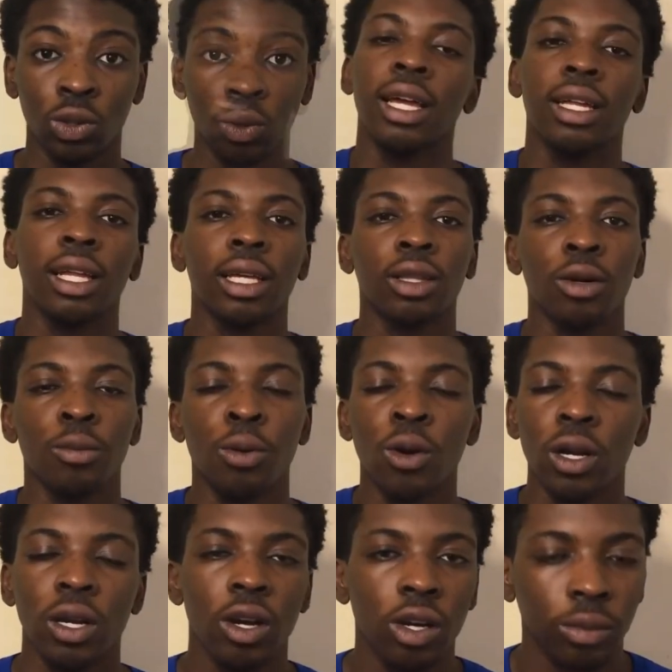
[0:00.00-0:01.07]
And like the
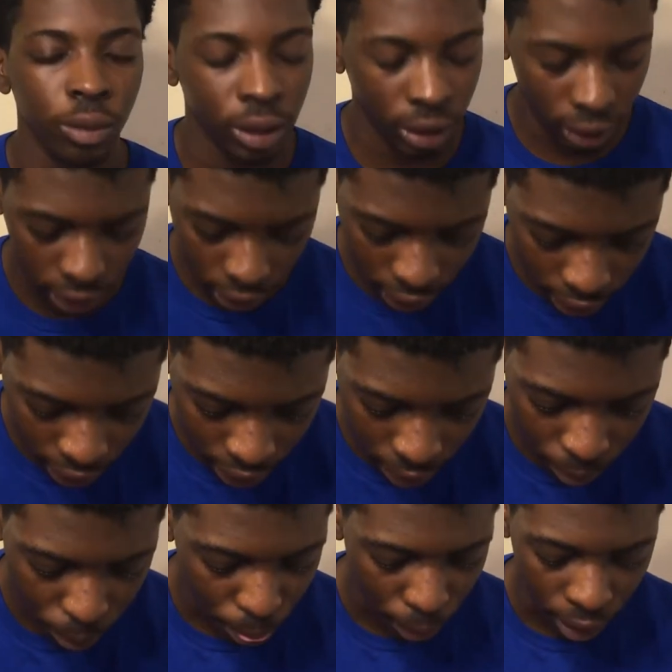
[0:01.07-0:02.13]
point guard position is
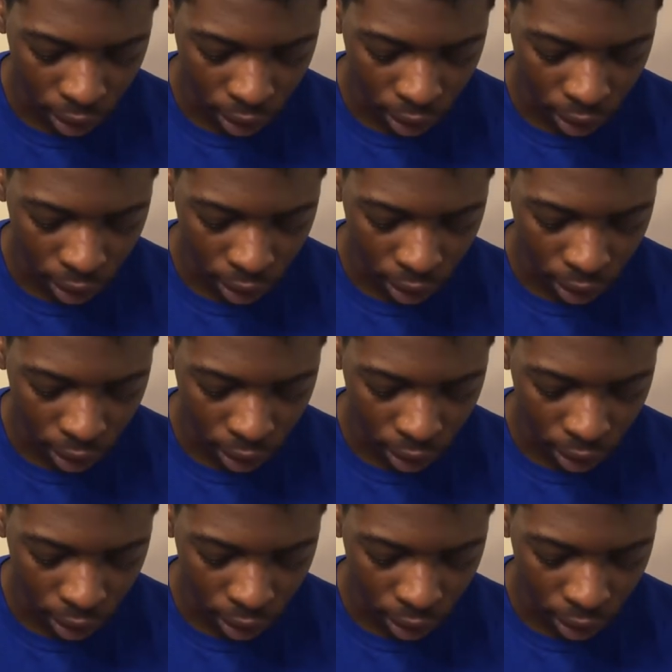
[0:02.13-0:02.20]
deep.